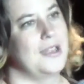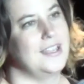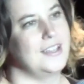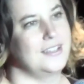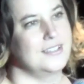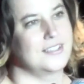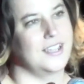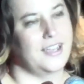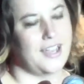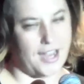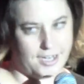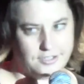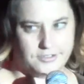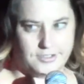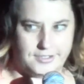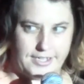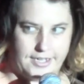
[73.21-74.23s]
my
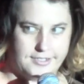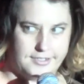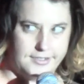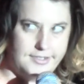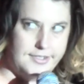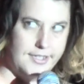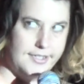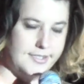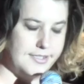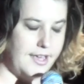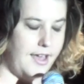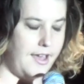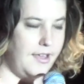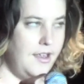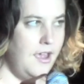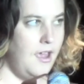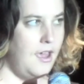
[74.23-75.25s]
psychiatrist actually says
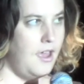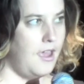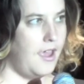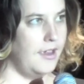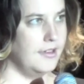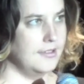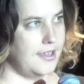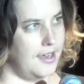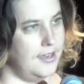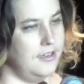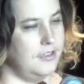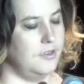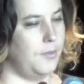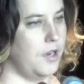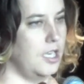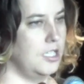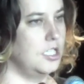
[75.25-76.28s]
that anxiety and
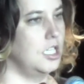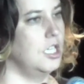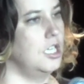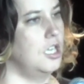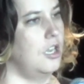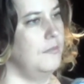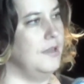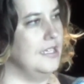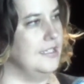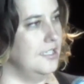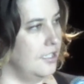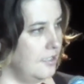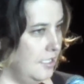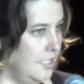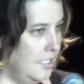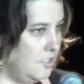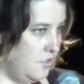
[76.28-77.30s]
depression are
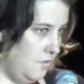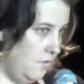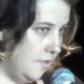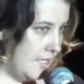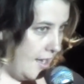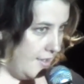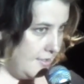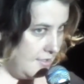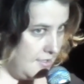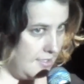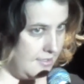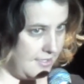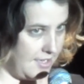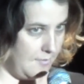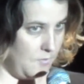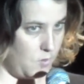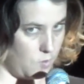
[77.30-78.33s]
basically two sides of the
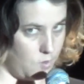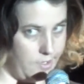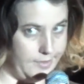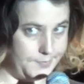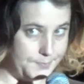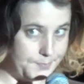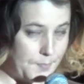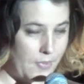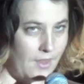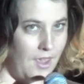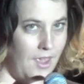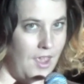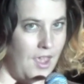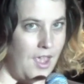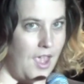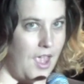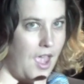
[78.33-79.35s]
same coin.
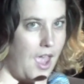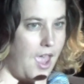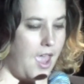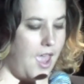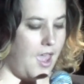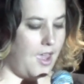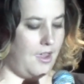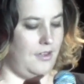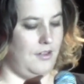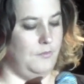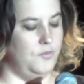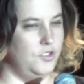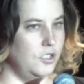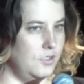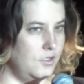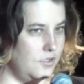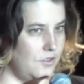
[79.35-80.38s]
And I'm
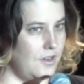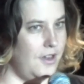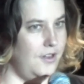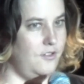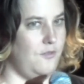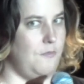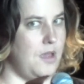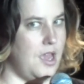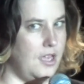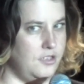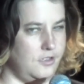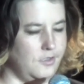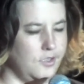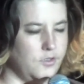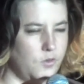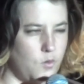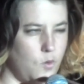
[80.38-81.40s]
just trying to
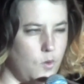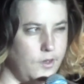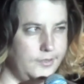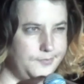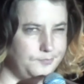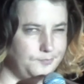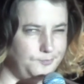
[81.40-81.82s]
imagine this coin.